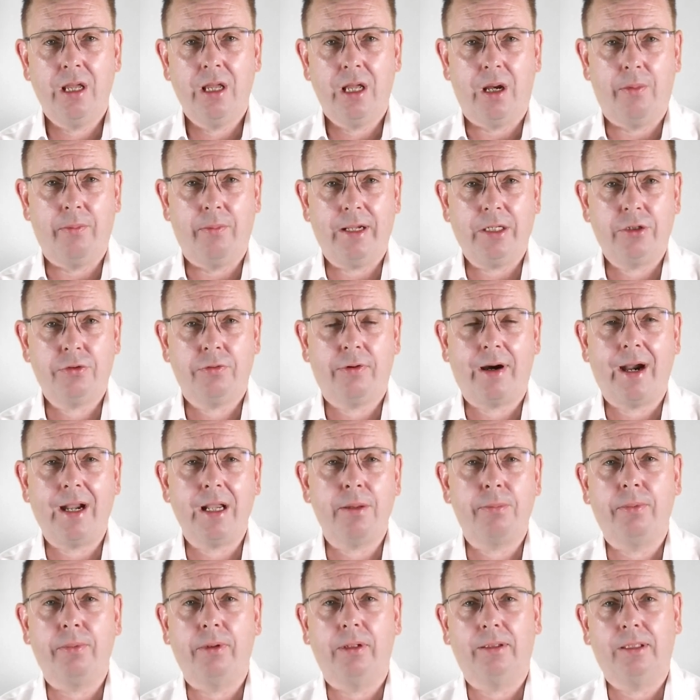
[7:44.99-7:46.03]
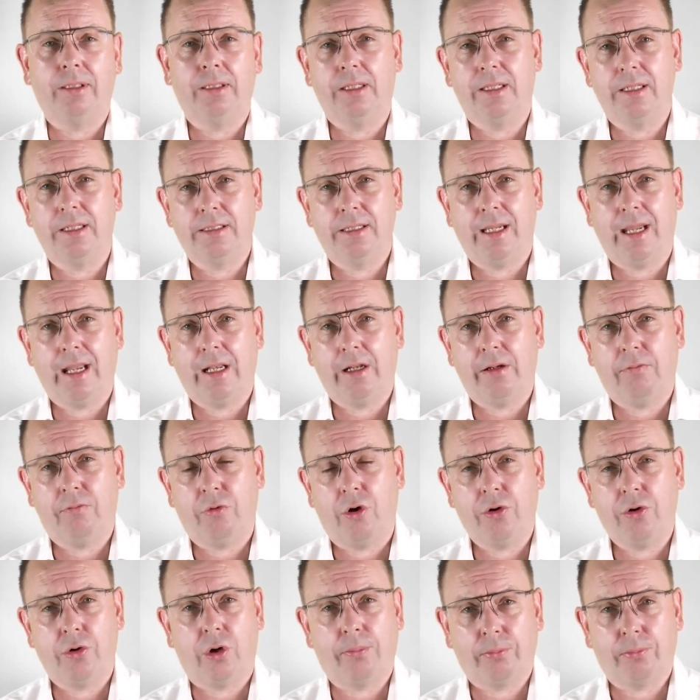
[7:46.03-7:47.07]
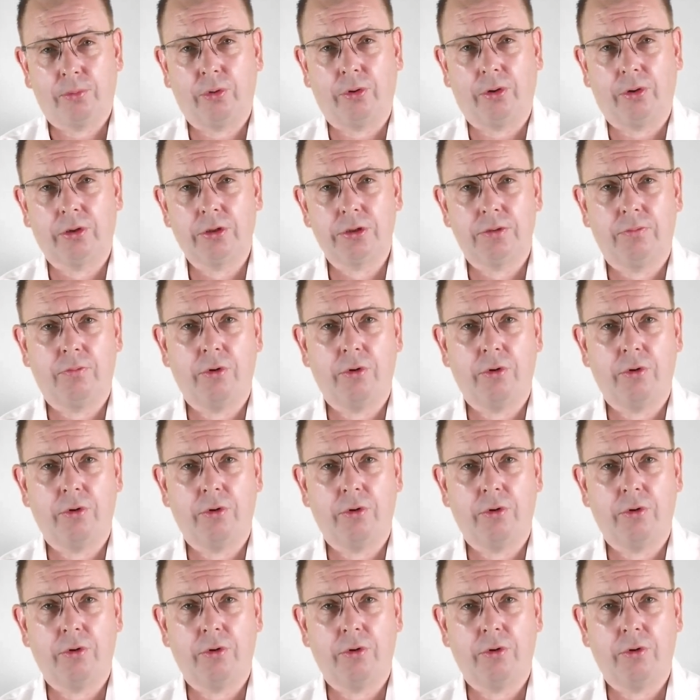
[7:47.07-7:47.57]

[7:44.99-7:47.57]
and we try to build and design around our products,